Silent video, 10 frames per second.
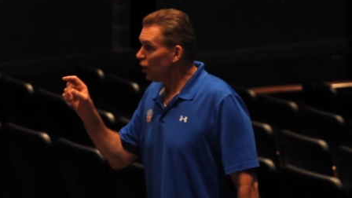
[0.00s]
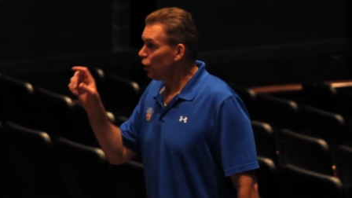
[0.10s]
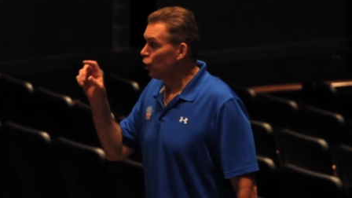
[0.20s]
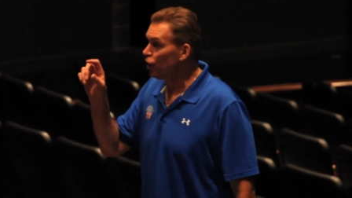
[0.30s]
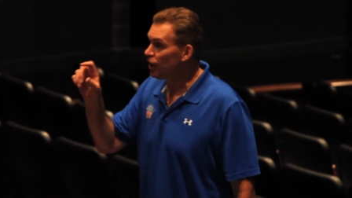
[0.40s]

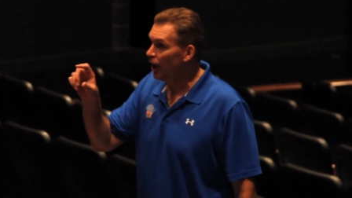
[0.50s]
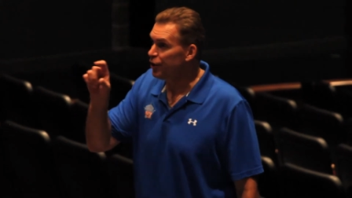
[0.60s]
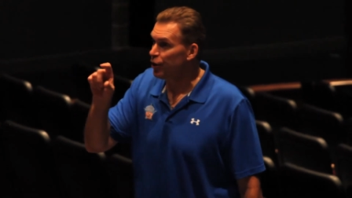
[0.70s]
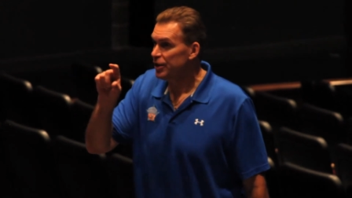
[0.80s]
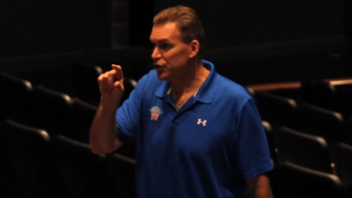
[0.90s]
look
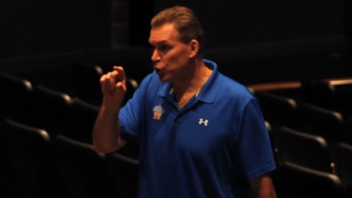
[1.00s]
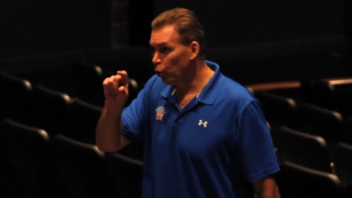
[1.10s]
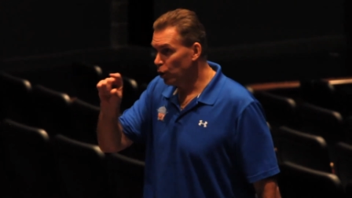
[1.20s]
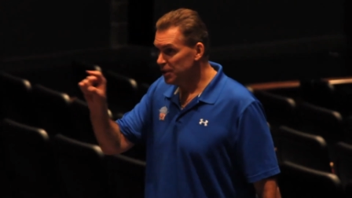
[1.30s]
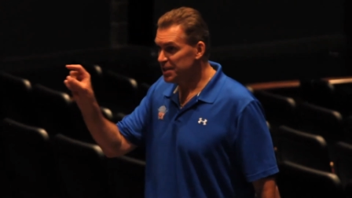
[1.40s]
under the
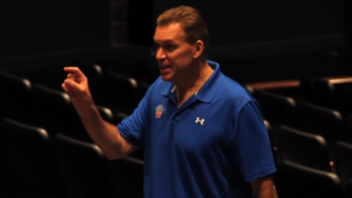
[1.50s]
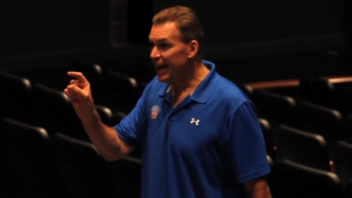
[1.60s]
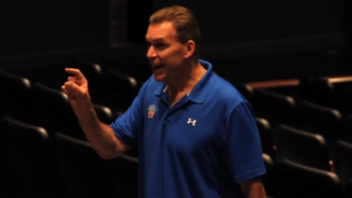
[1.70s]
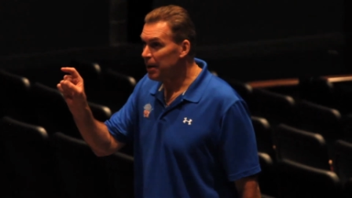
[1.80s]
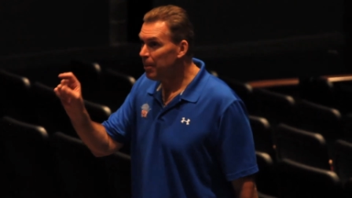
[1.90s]
school's
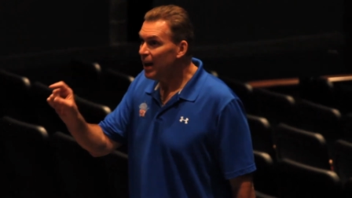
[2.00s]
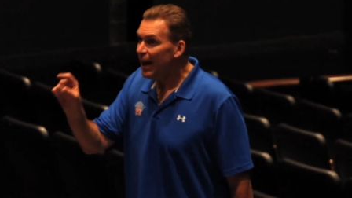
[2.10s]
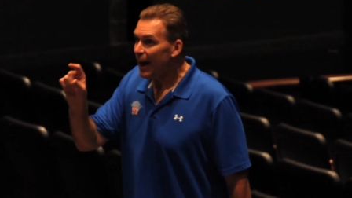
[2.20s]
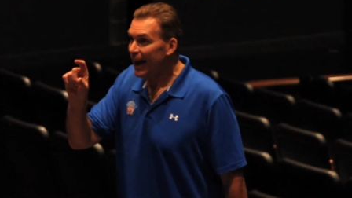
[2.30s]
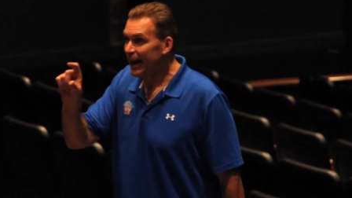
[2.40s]
name,
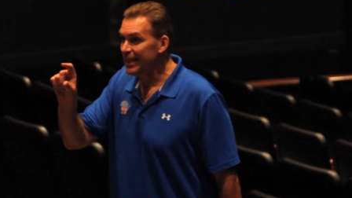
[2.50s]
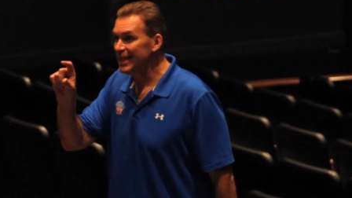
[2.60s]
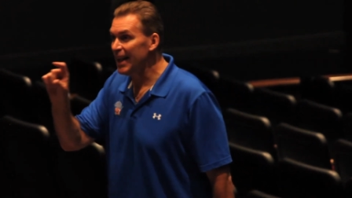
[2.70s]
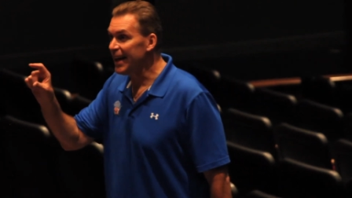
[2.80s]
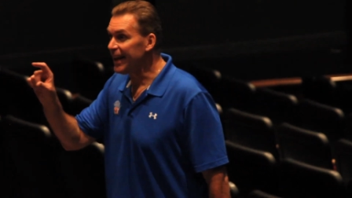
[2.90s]

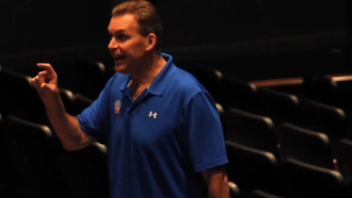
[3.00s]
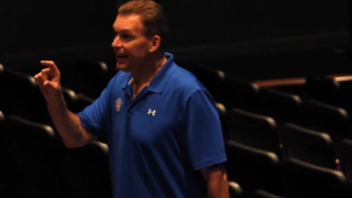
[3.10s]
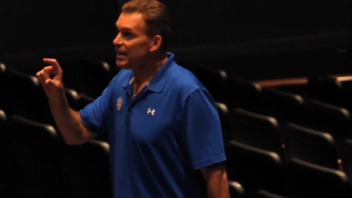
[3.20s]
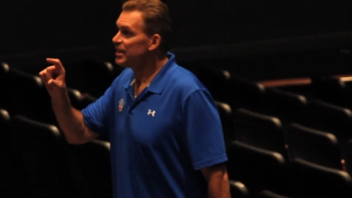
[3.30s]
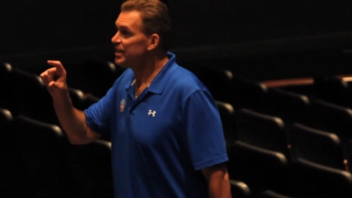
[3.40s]

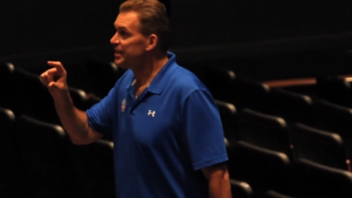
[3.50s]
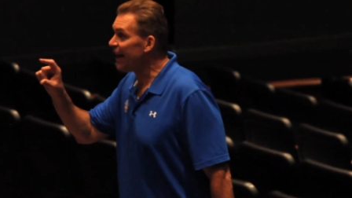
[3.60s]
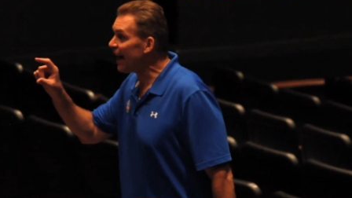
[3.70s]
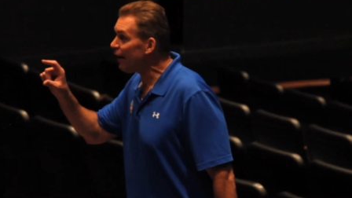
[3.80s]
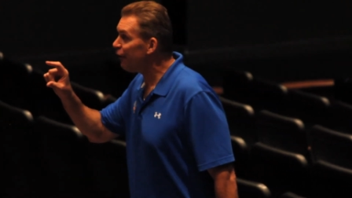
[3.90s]
athletic
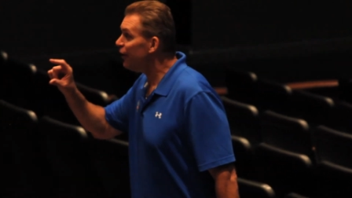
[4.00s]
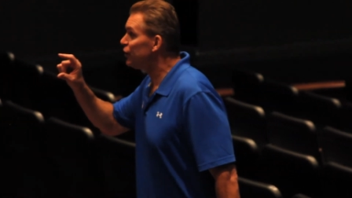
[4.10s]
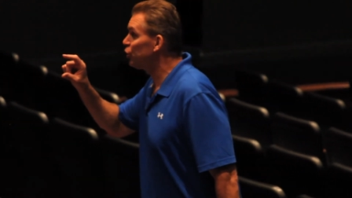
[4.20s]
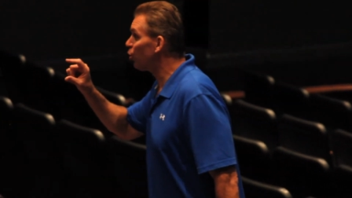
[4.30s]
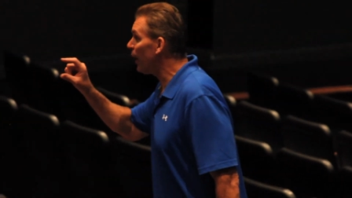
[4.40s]

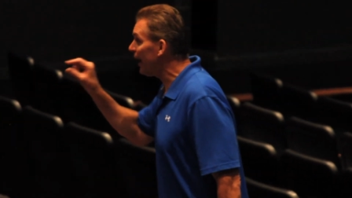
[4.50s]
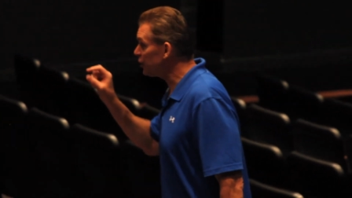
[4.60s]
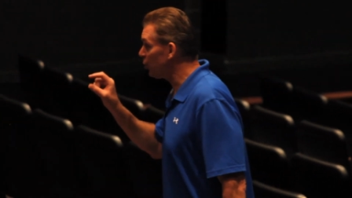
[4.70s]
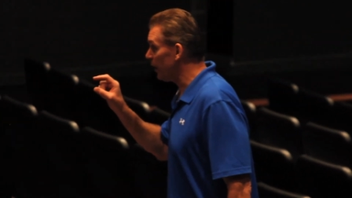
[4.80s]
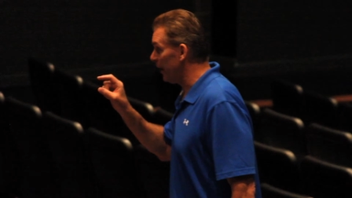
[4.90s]
staff
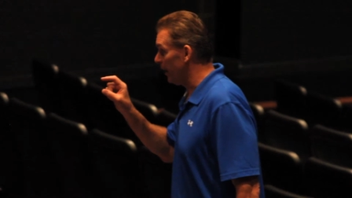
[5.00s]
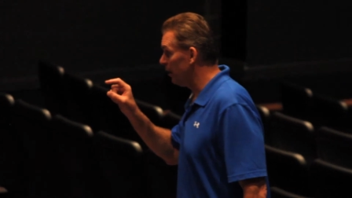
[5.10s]
directory,